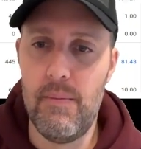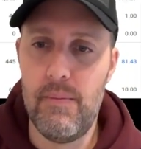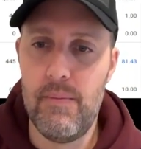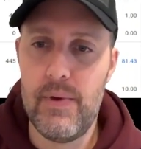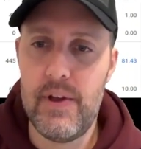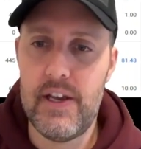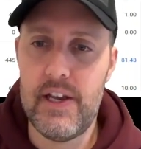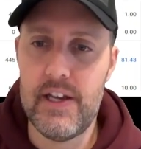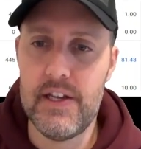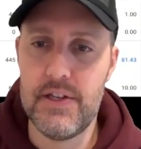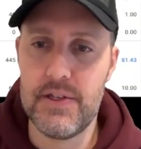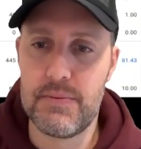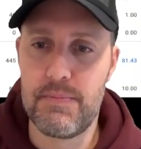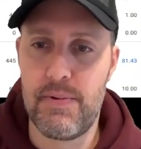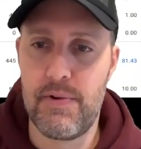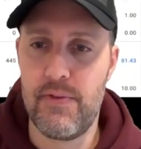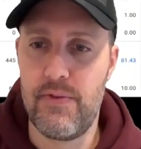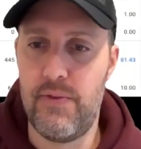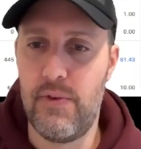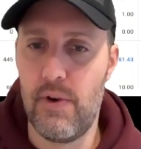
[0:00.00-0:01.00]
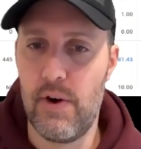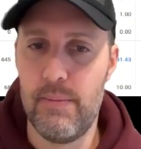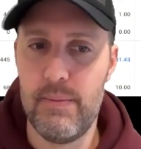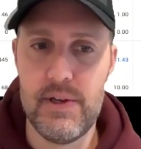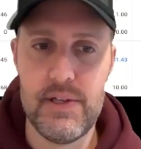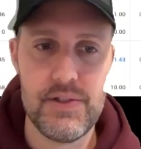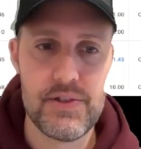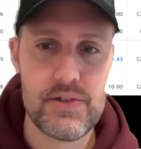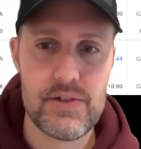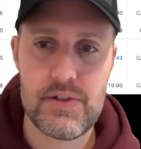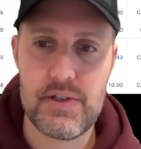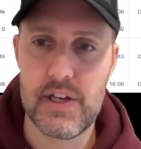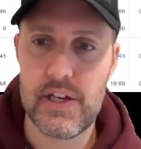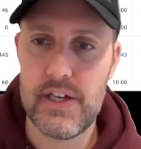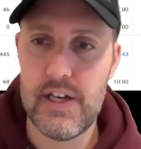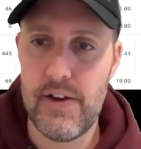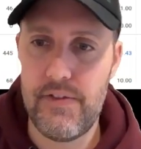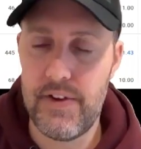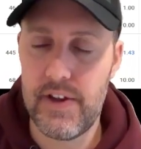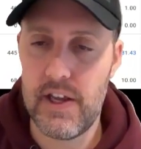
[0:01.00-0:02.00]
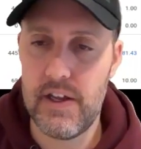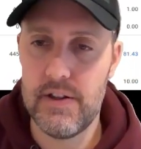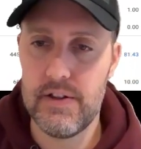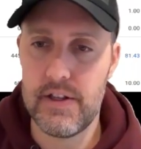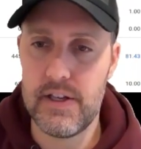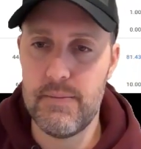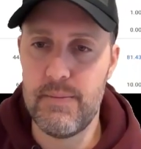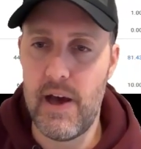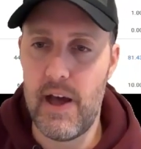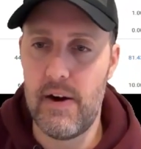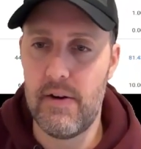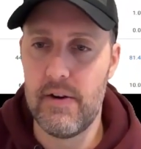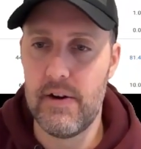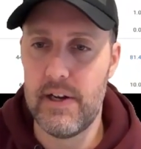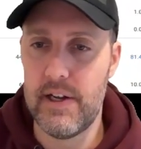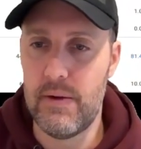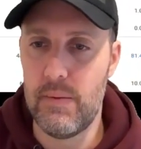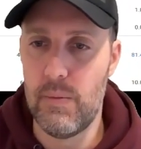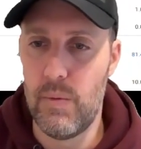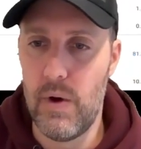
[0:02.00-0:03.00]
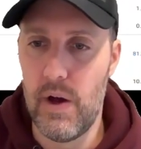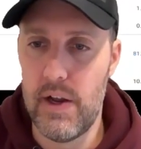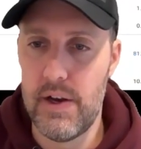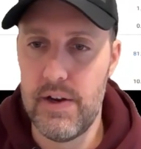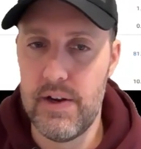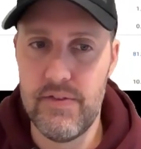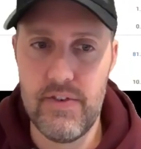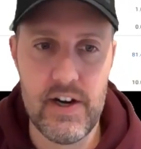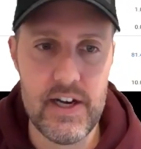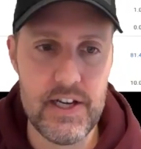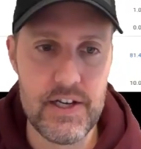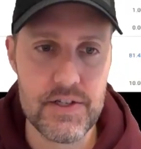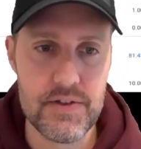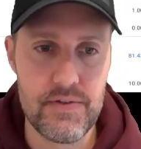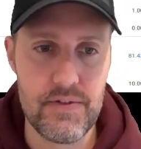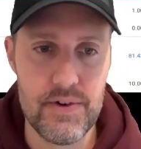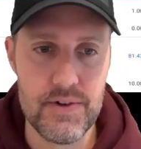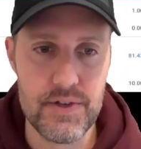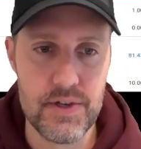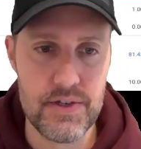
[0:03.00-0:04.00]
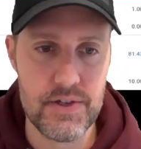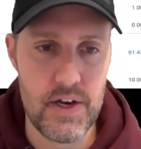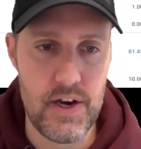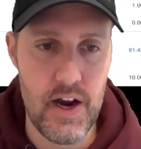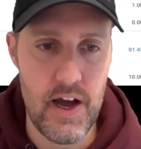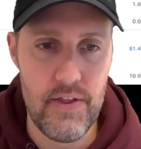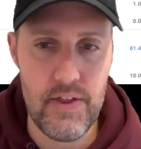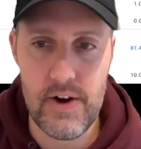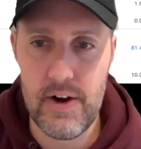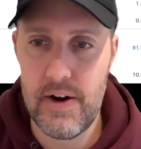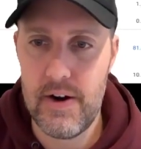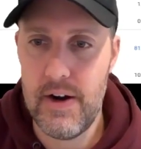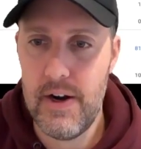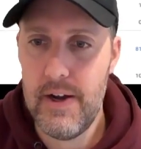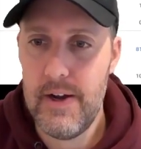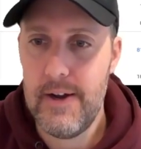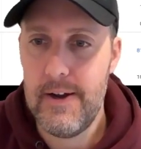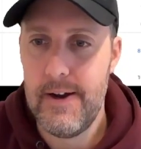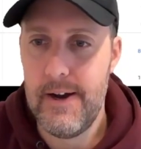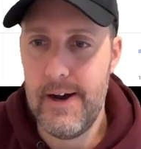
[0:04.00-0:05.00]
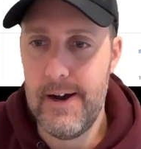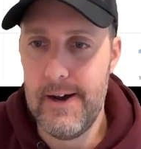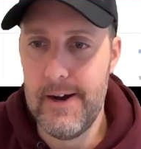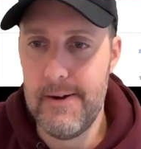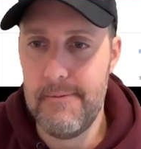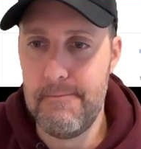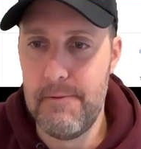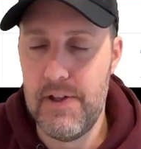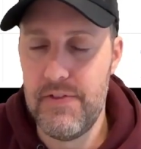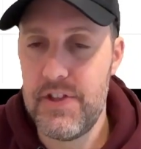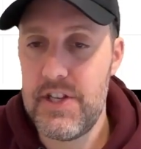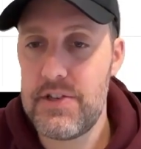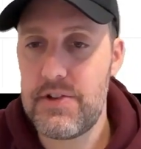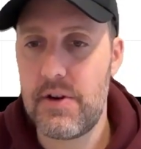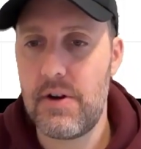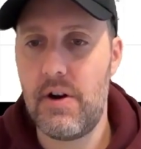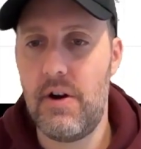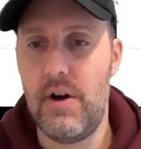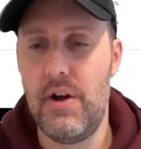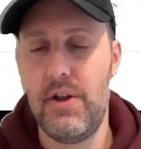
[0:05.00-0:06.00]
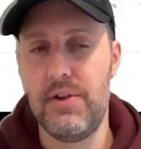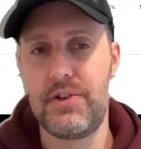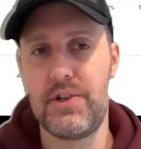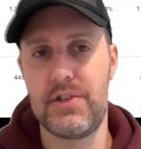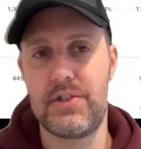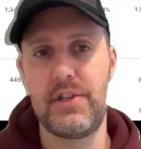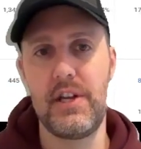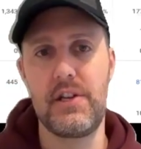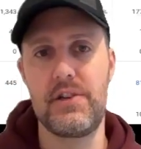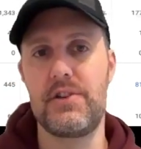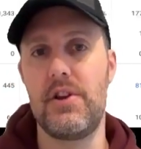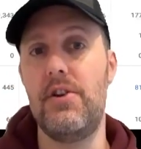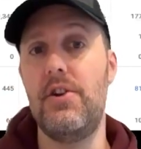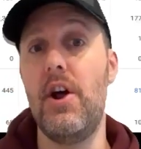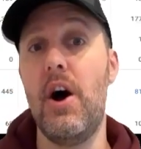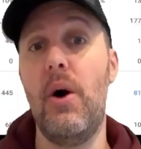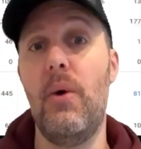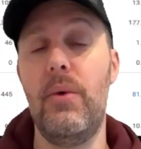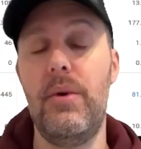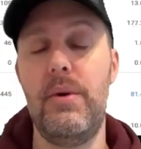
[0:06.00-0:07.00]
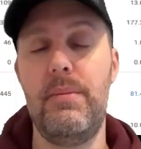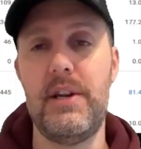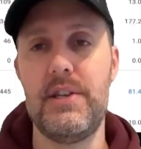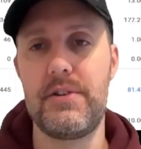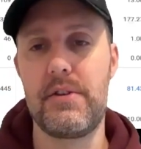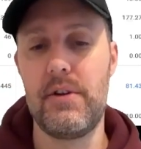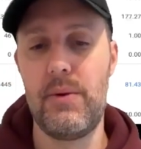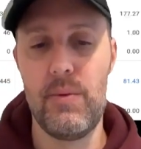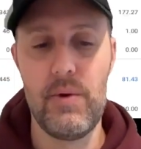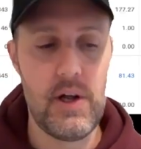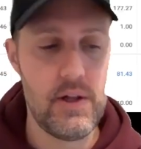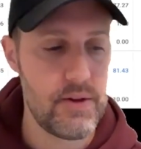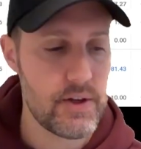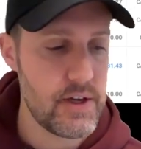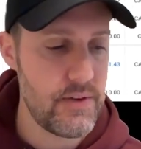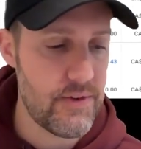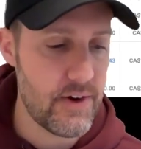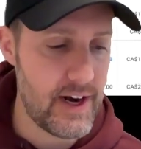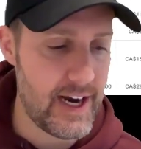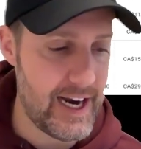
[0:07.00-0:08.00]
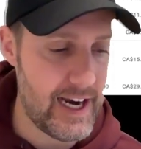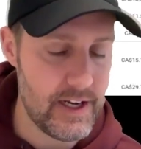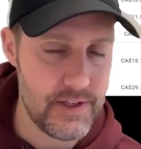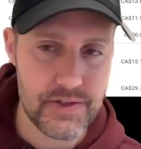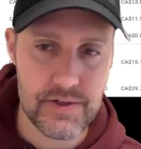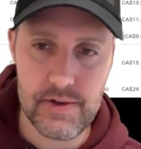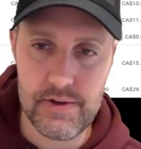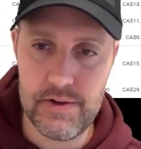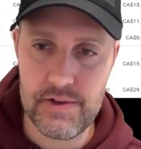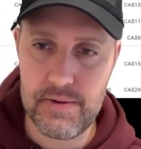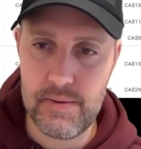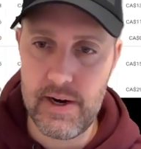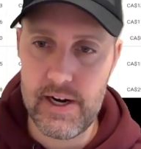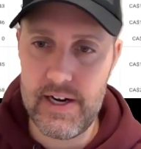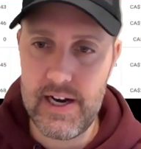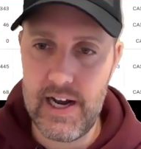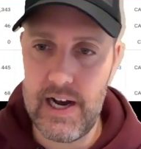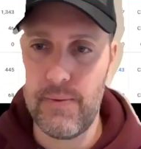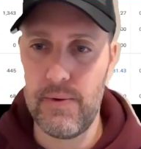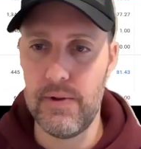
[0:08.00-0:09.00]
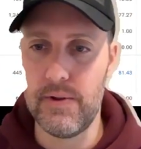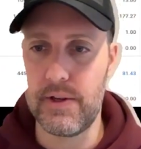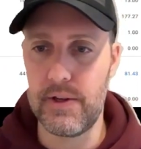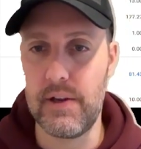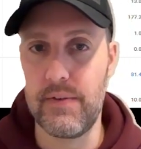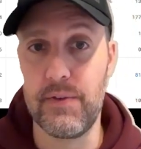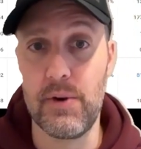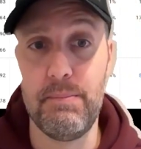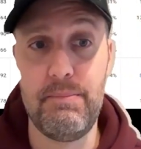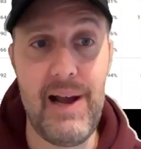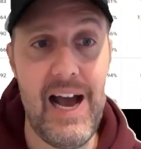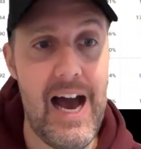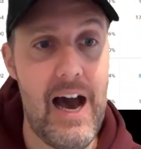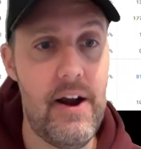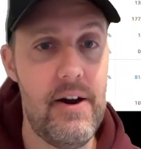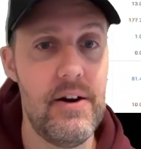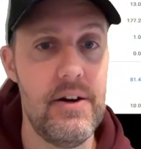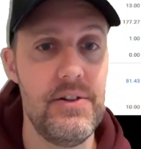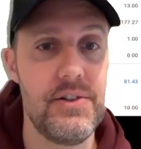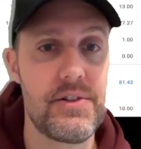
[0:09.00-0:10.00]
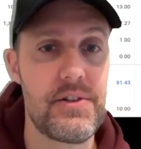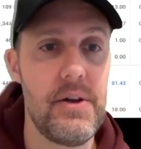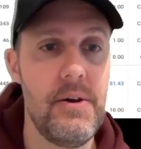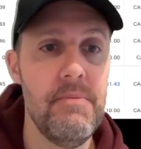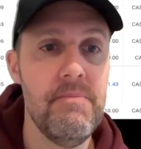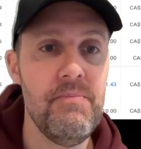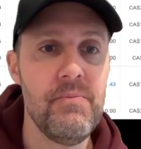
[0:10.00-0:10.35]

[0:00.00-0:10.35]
Is performance significantly better in one device versus another? And these are all just things to note. Basically, we're not looking for answers right now. We're looking for patterns.